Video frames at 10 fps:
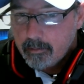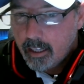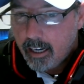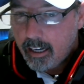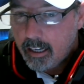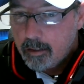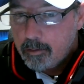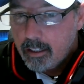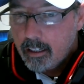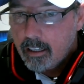
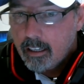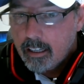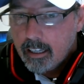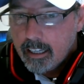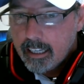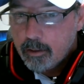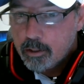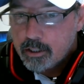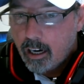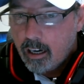Um, it
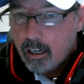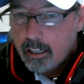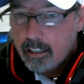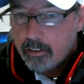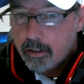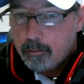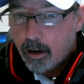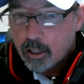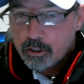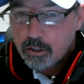was on the
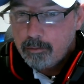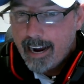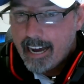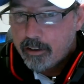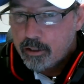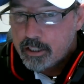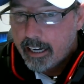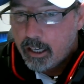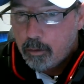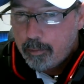Marshall Mathers
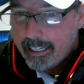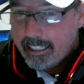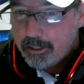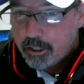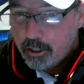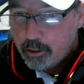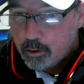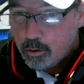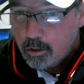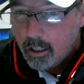
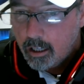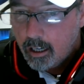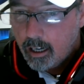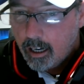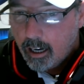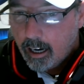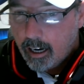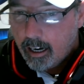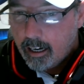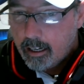LP2.
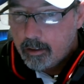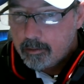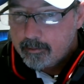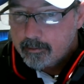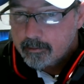Um,